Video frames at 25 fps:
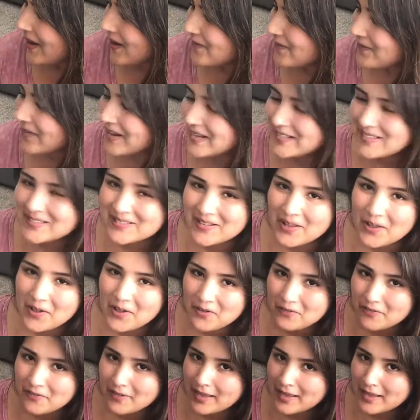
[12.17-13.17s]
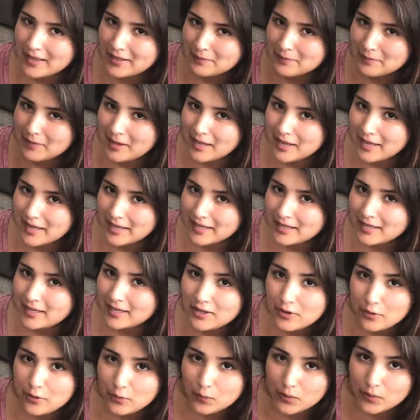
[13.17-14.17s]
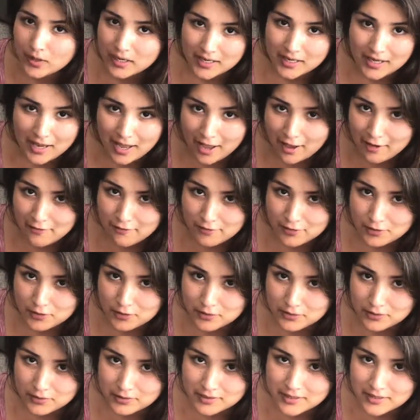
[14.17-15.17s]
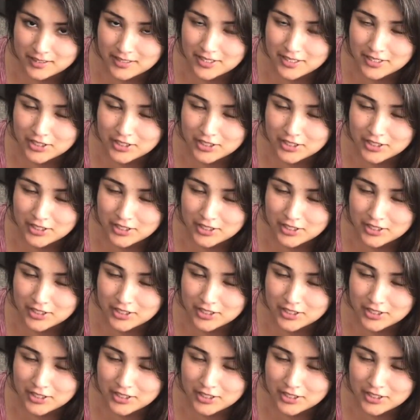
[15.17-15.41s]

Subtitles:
myself, and my 1.5-year-old.